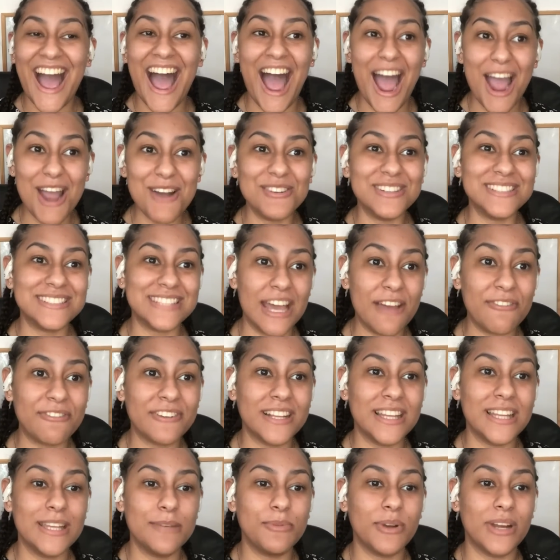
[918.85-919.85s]
I would
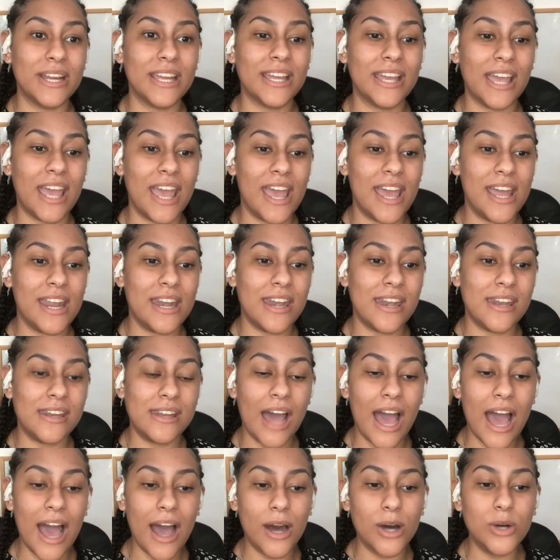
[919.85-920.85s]
definitely bring
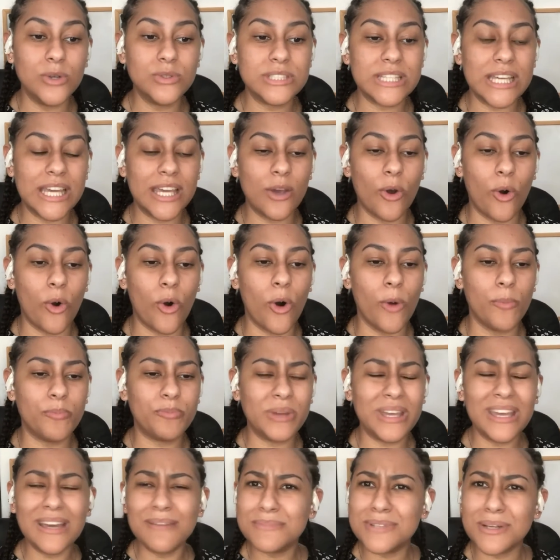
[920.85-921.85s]
in Audi or
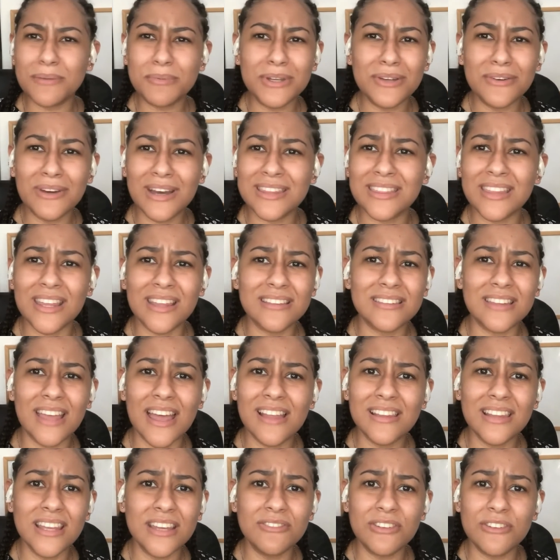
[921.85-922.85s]
BMW. I think
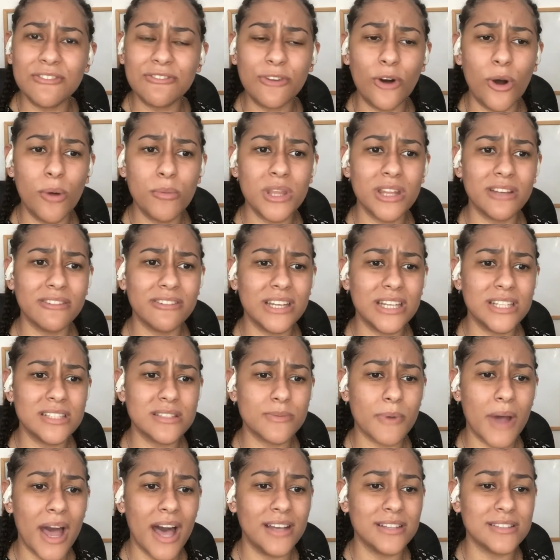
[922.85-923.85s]
they're leaving Formula E
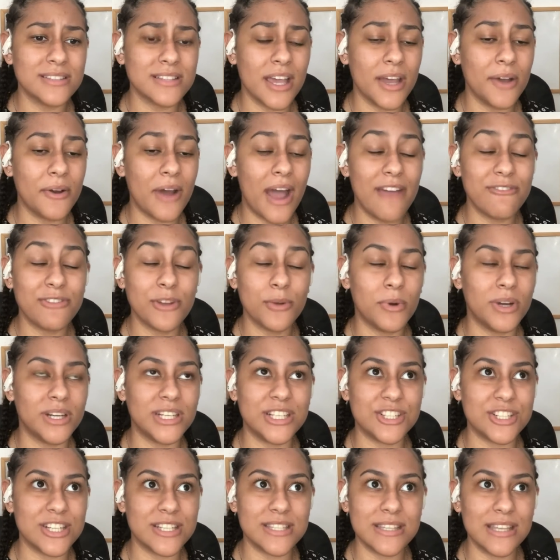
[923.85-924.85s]
as well, so
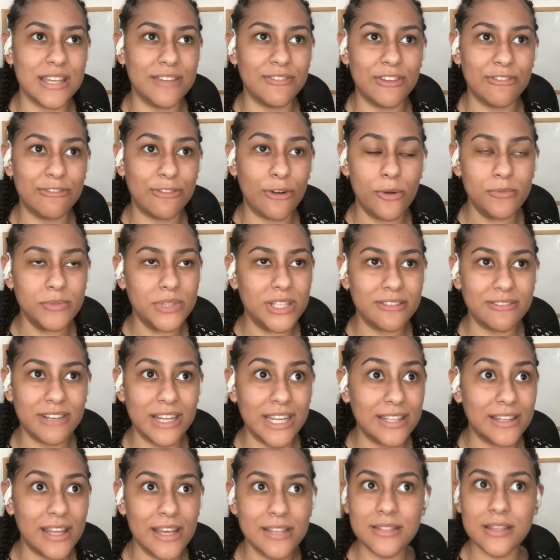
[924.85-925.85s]
everyone is just leaving Formula
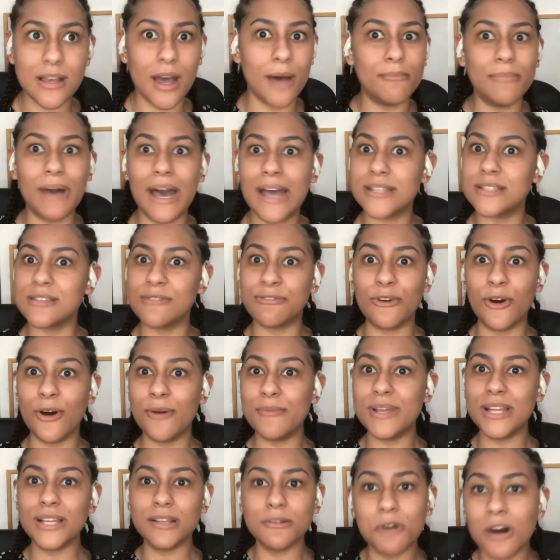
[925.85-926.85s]
E. Let's come back to
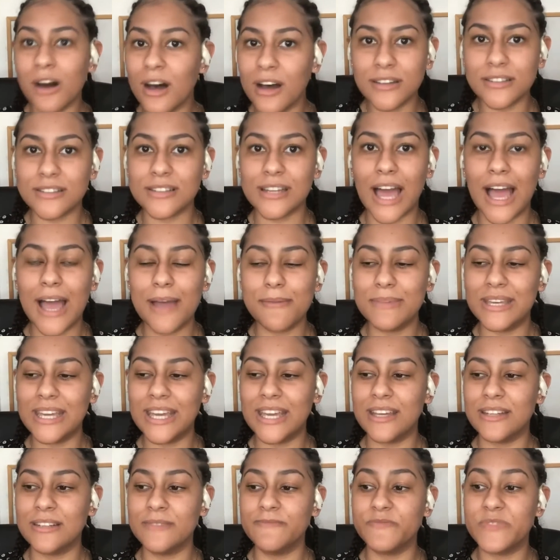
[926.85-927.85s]
Formula One. I
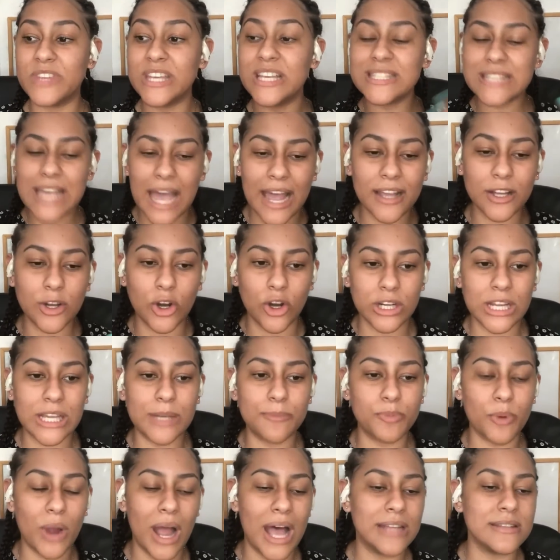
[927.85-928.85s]
mean, these
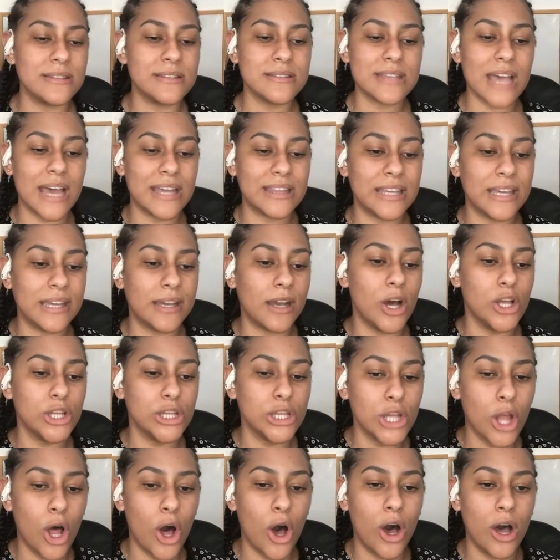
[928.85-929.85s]
iconic brands, I think
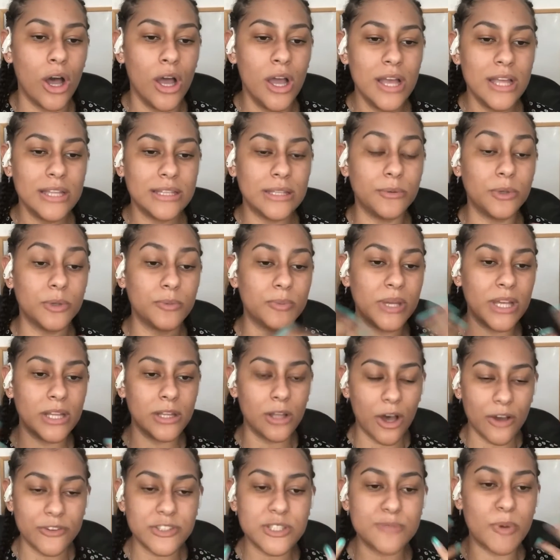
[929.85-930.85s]
there would be a
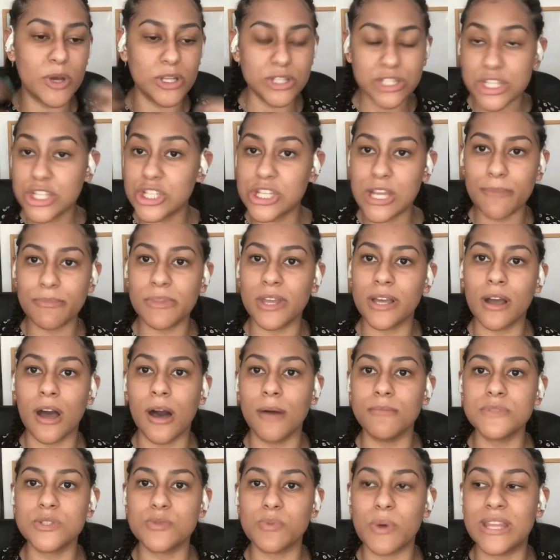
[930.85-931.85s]
lot of sponsorship that
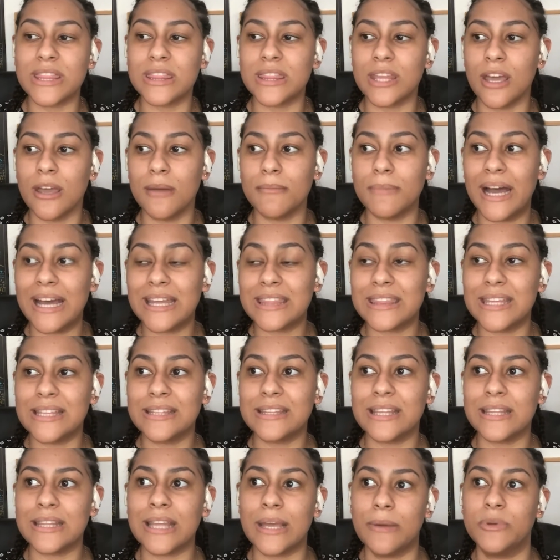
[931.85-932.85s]
comes with them. I
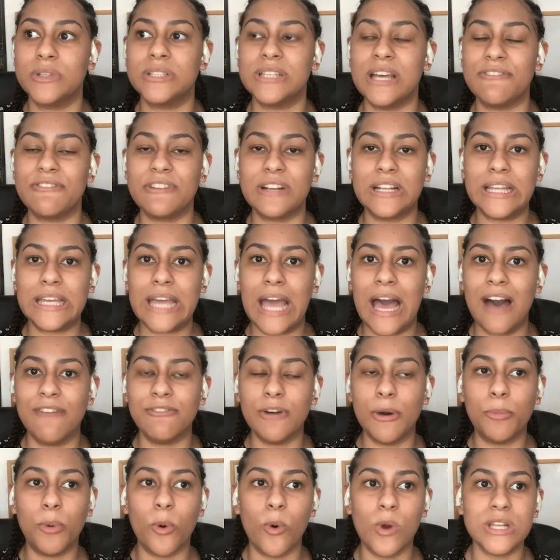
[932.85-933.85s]
think that they would definitely
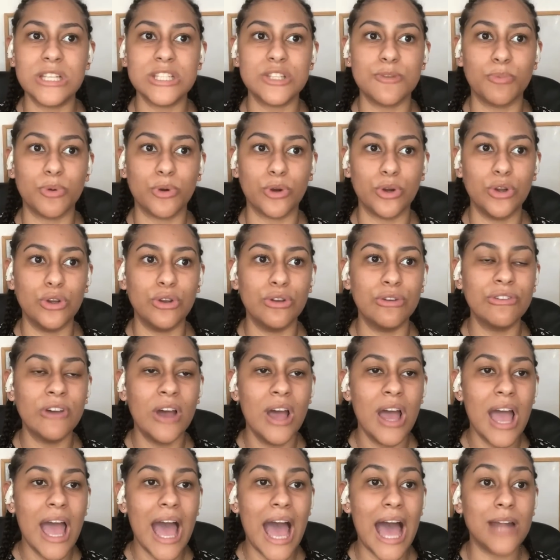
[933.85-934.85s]
have a point to prove.
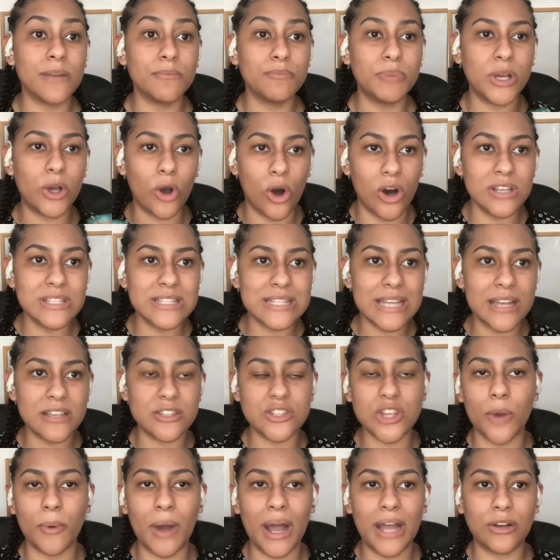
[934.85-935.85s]
And because they're
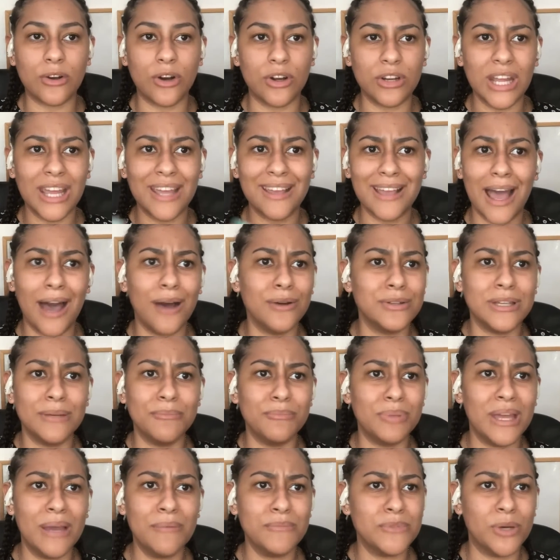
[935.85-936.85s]
so iconic, Audi
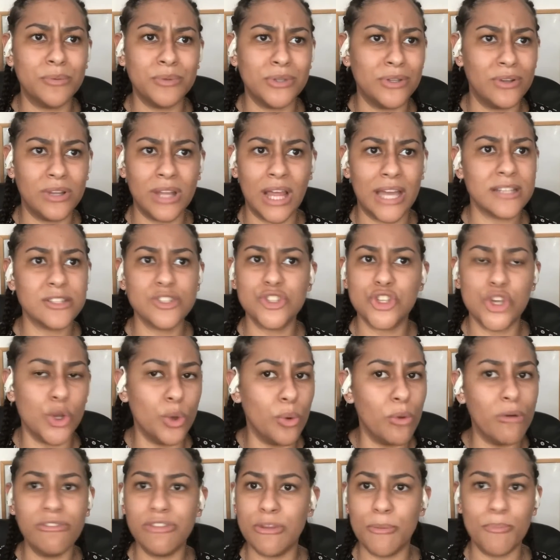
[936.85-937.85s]
and BMW are like
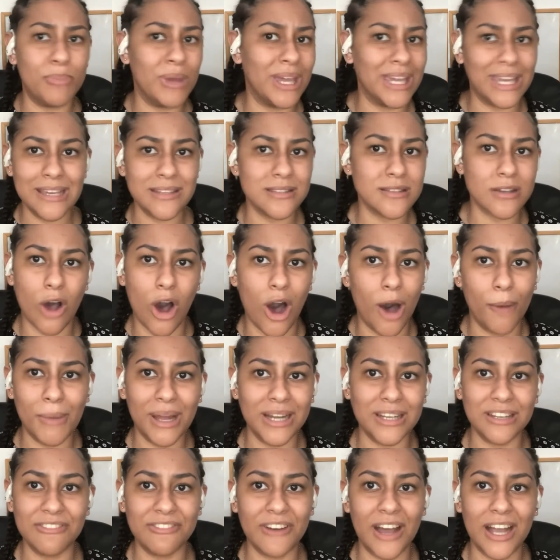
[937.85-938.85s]
two of the biggest car
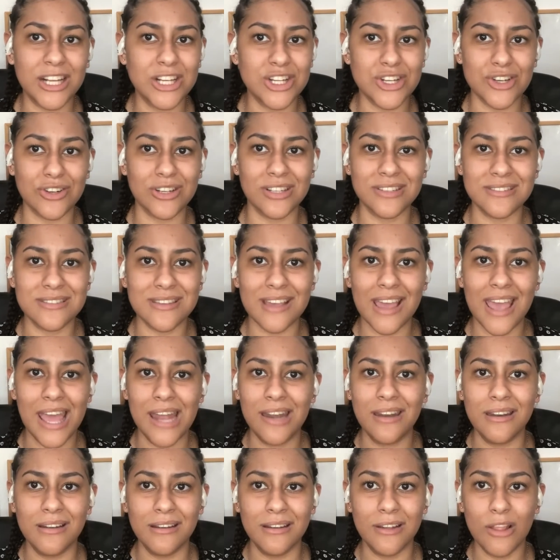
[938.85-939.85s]
manufacturers
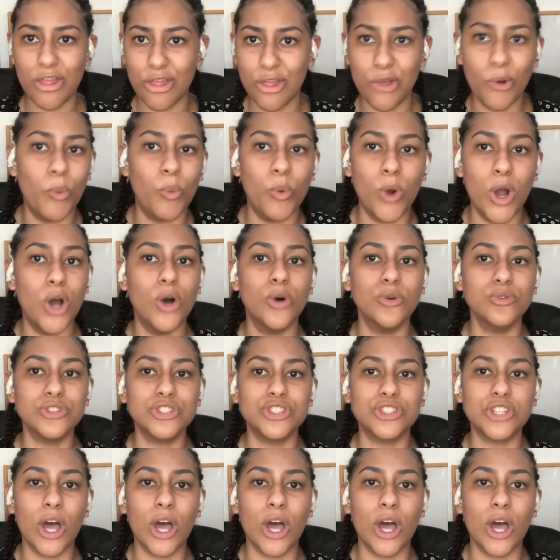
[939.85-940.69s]
in the world.